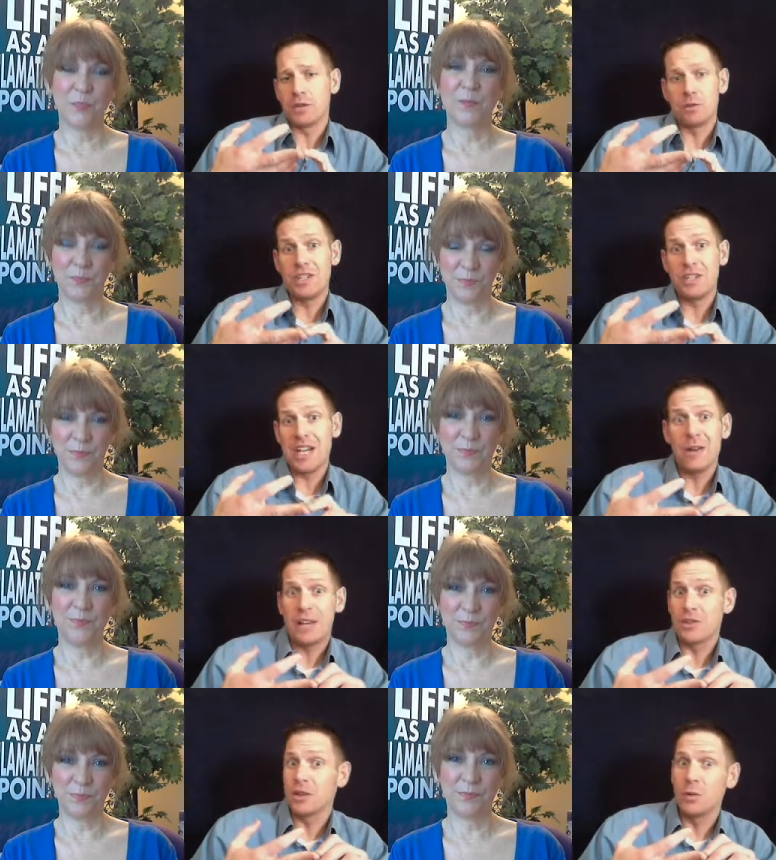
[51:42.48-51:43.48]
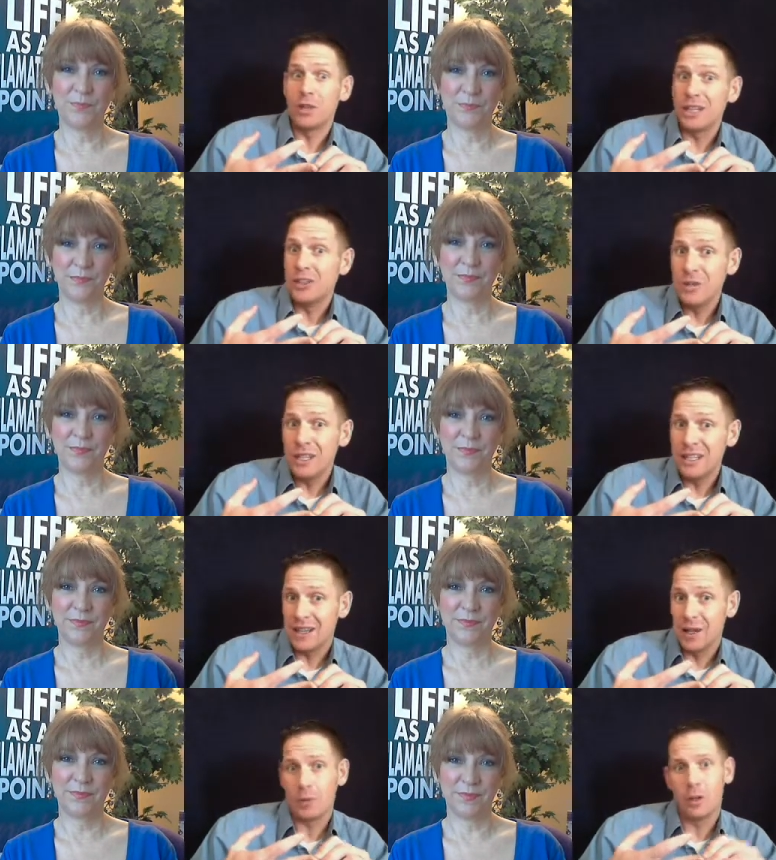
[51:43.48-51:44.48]
Speaker 1: and reach out actually when I do need
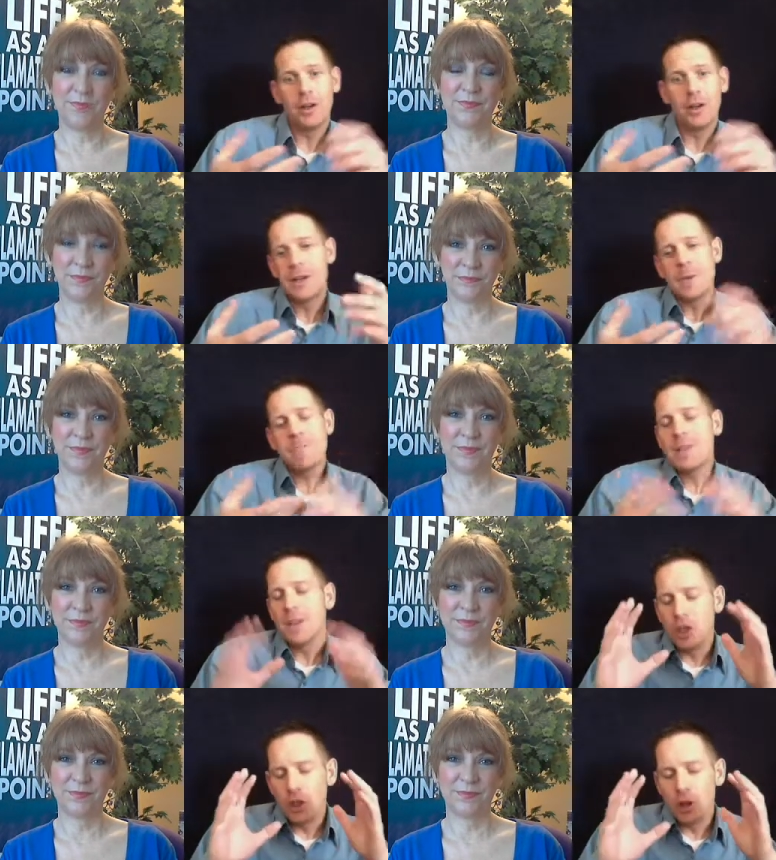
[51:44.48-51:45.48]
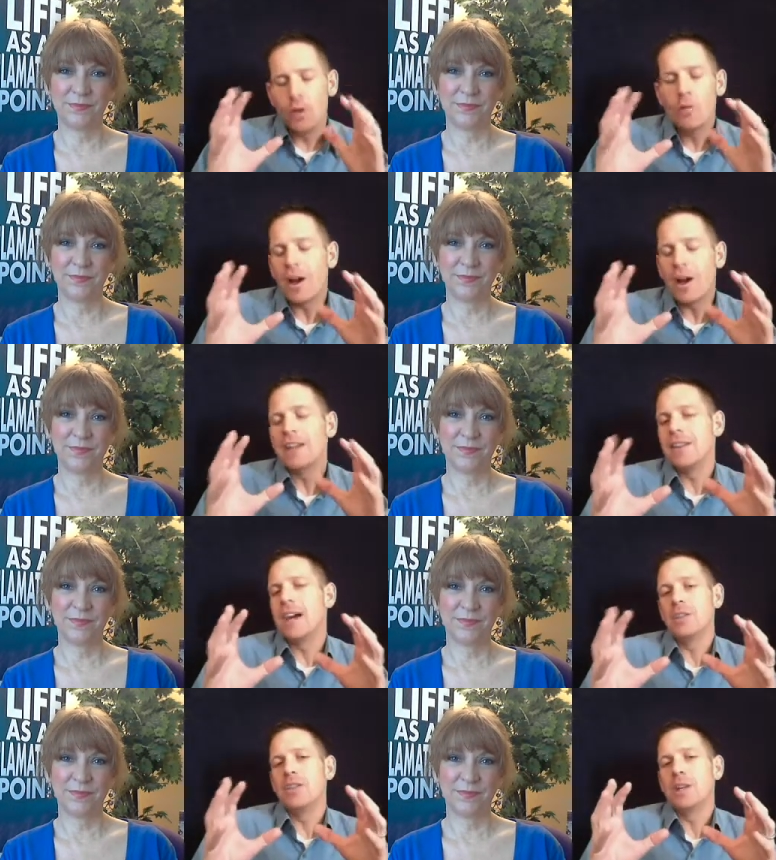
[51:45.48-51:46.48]
help? Or you'll find
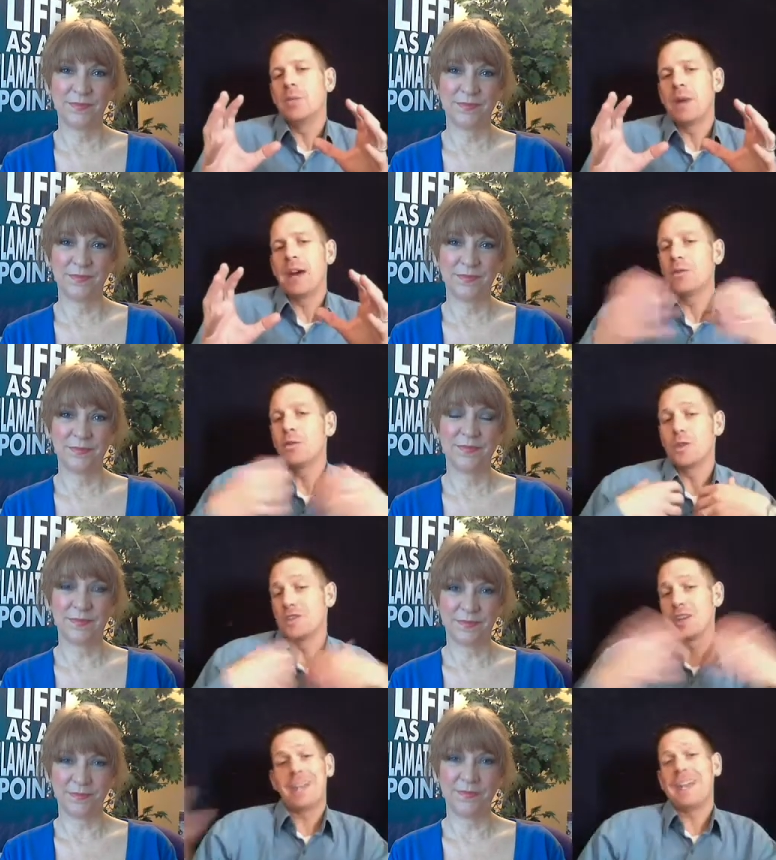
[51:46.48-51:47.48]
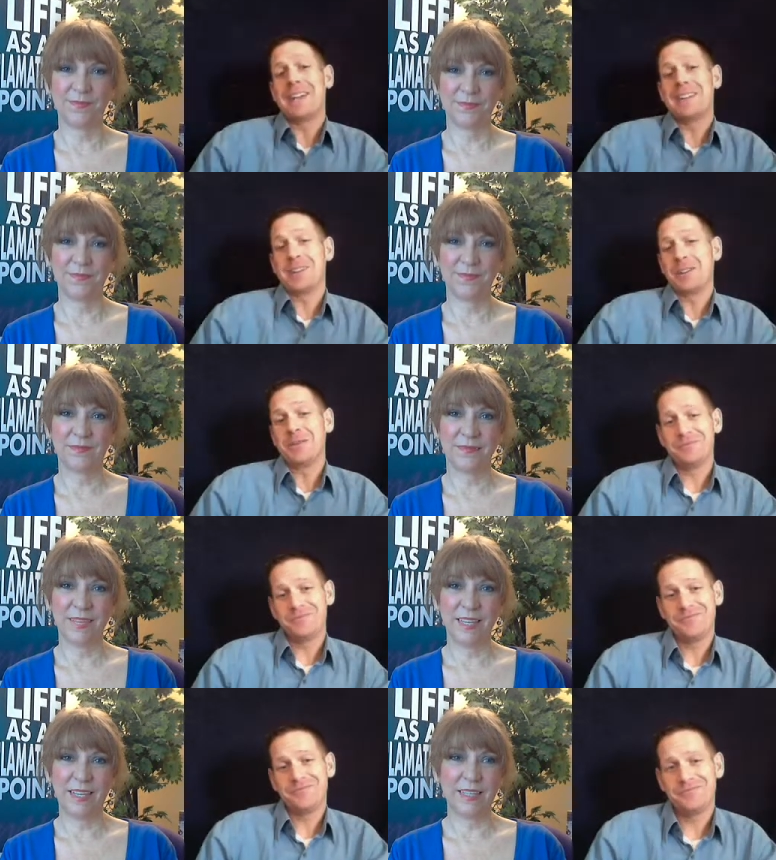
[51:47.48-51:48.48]
that unique path, which I can't tell you
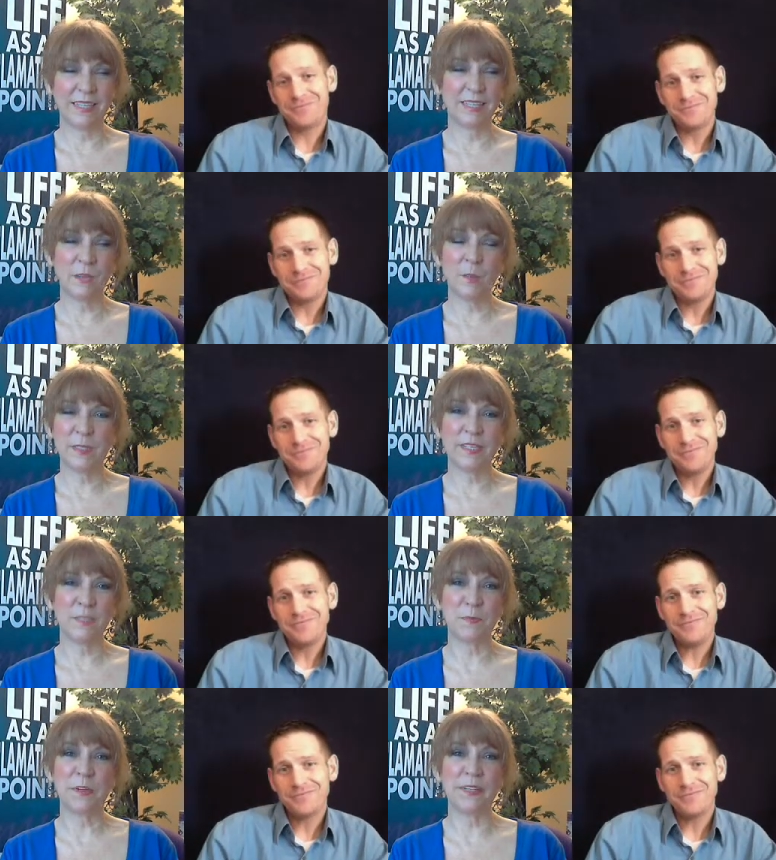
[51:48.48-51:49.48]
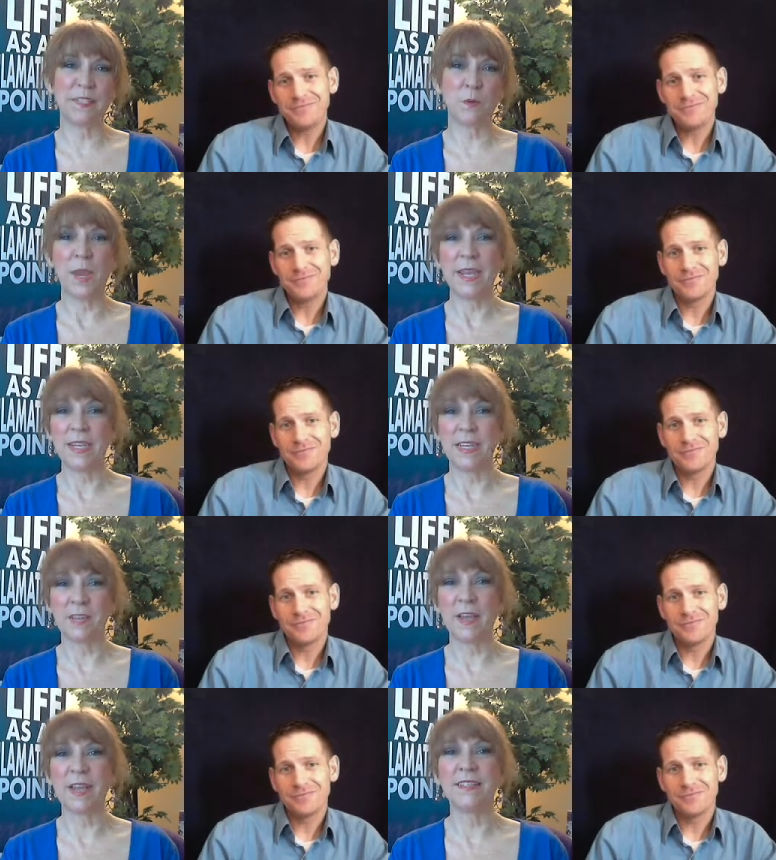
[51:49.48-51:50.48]
Speaker 2: it's almost the experience of awakening.
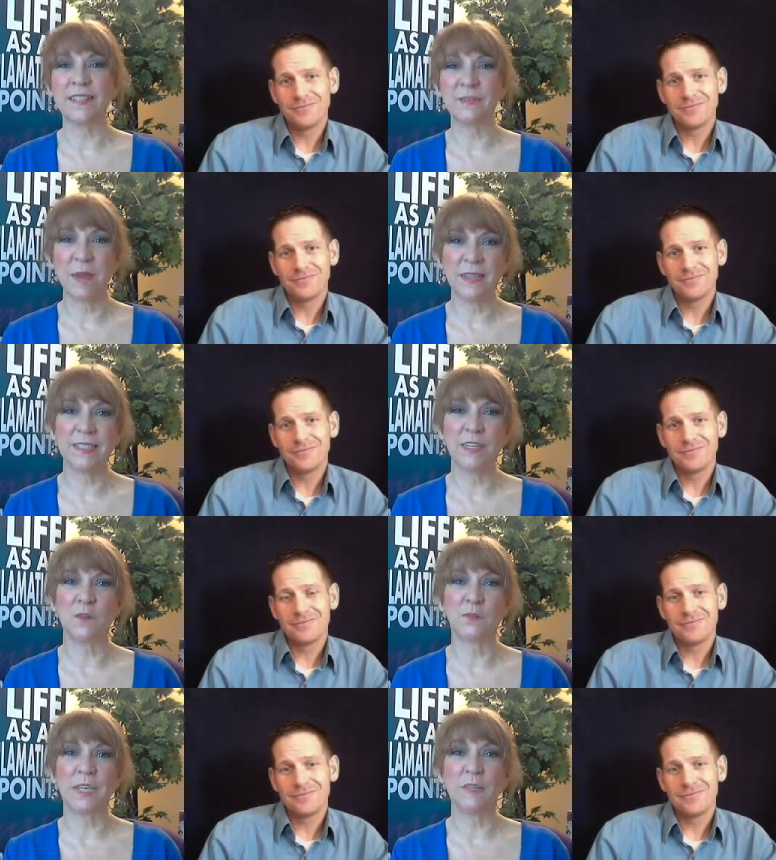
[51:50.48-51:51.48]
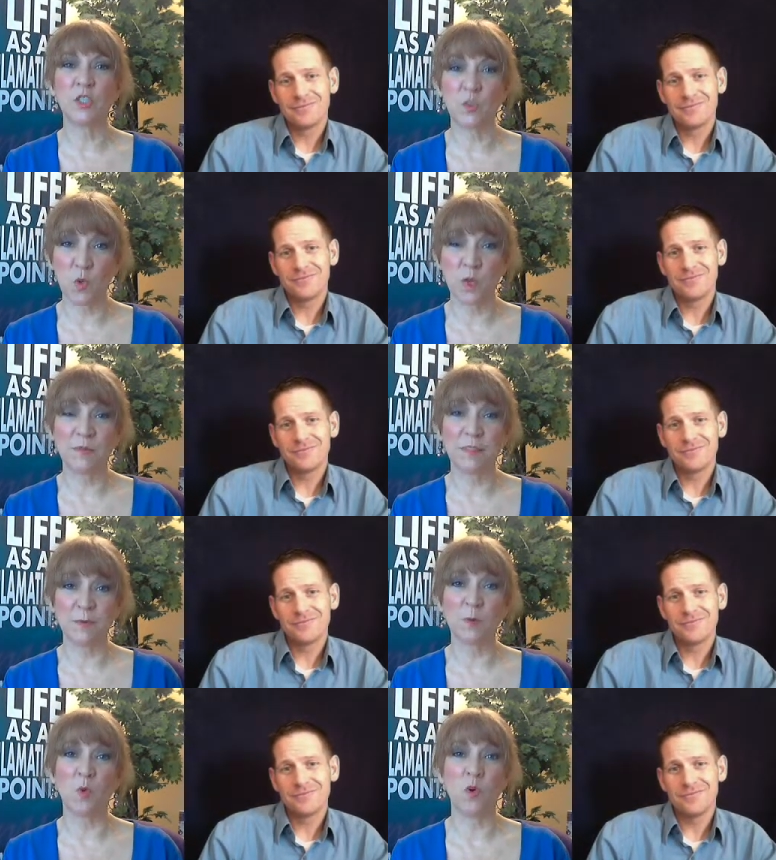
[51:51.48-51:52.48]
If I can see myself in just one of
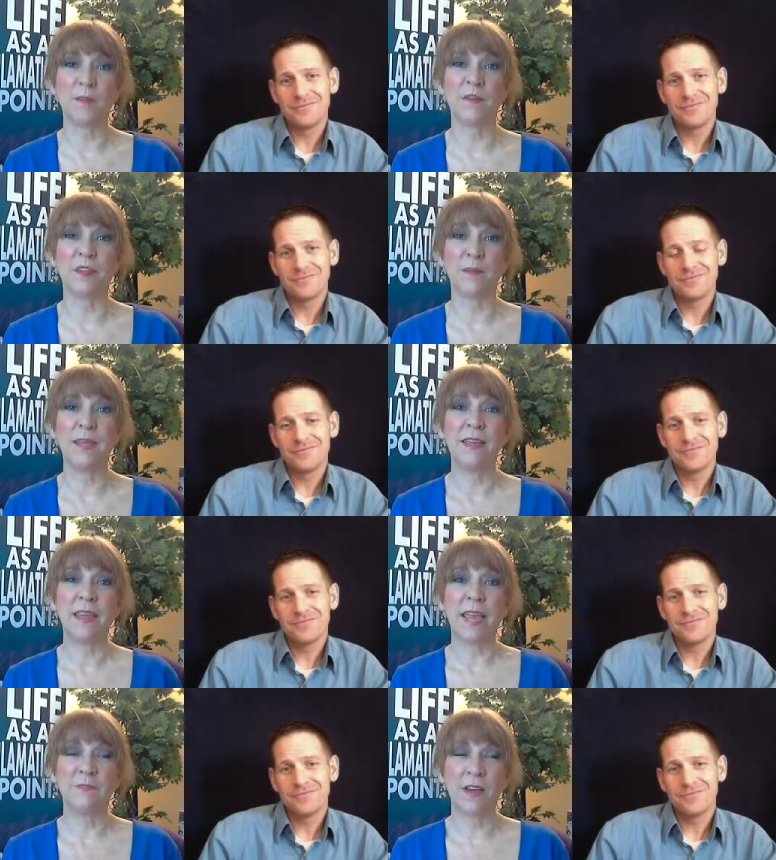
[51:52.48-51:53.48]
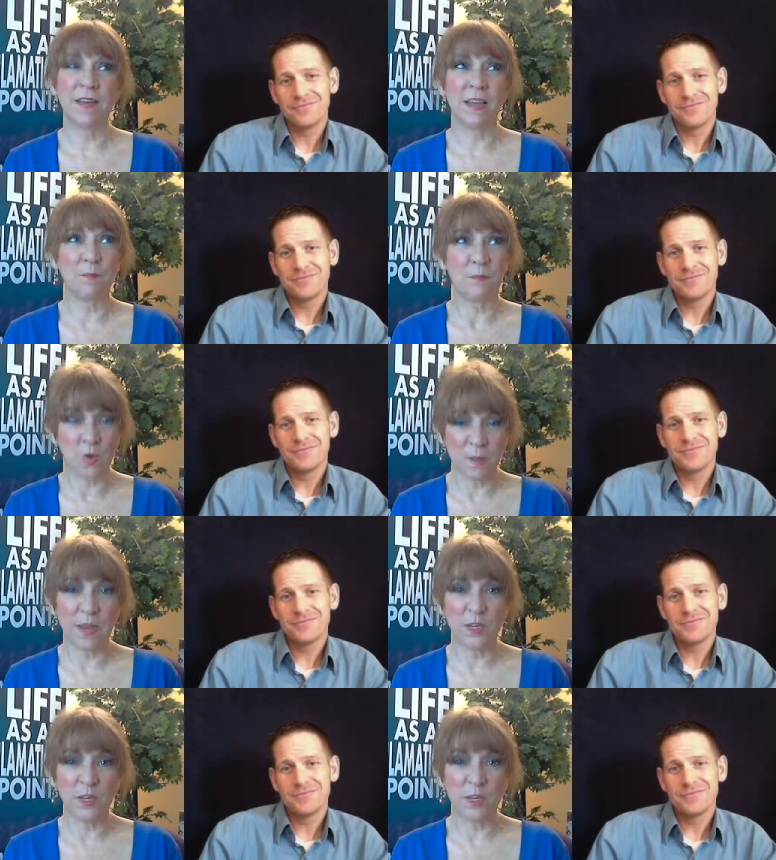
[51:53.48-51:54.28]
them or more of them and find out more about